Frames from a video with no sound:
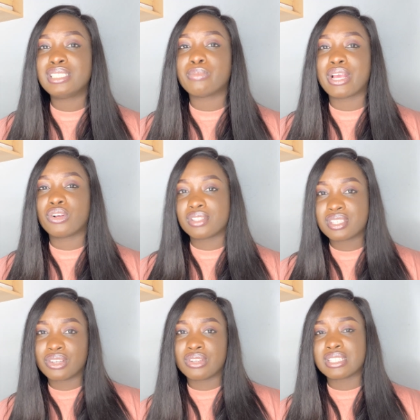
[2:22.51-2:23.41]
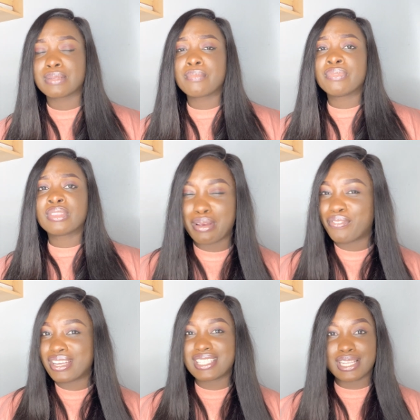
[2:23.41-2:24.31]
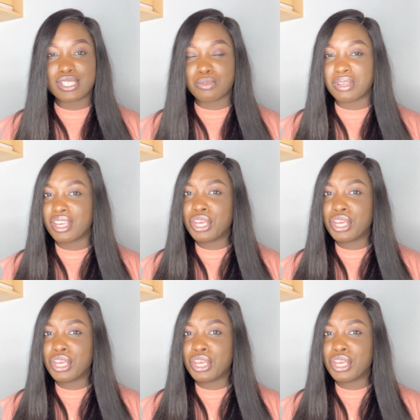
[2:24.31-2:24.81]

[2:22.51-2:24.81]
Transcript: my concerns, my friend said to me,